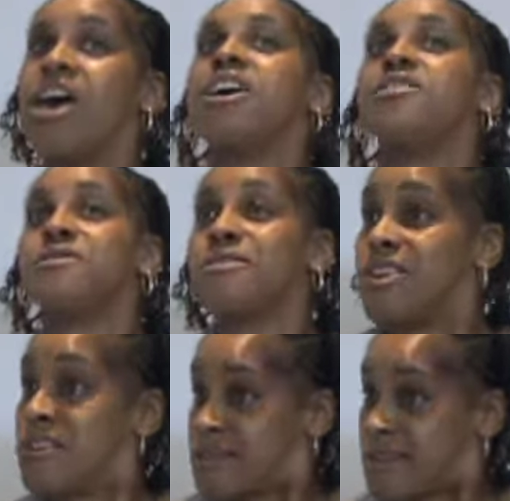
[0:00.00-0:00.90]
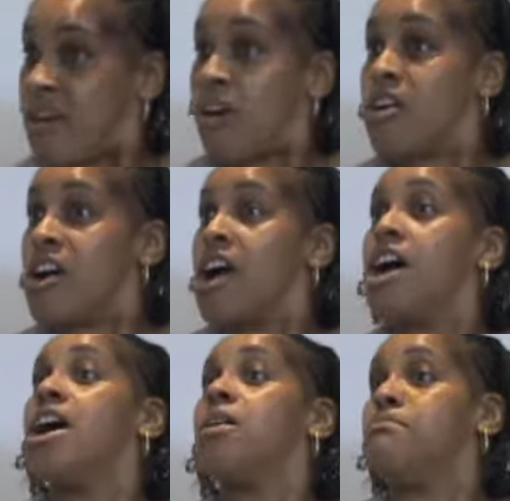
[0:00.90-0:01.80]
It's long,
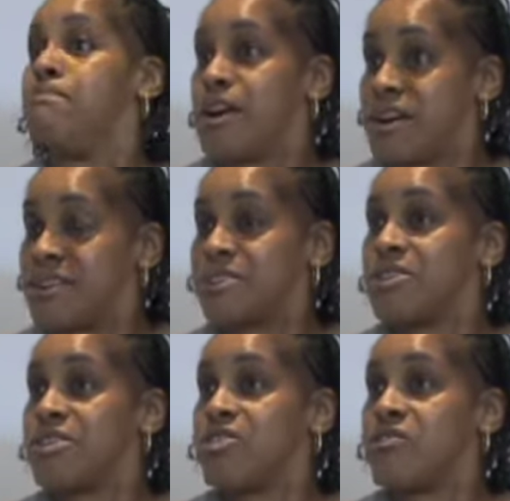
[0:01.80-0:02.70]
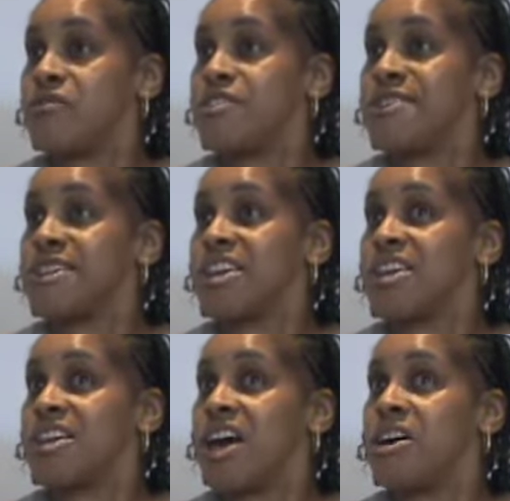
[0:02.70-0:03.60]
but obviously,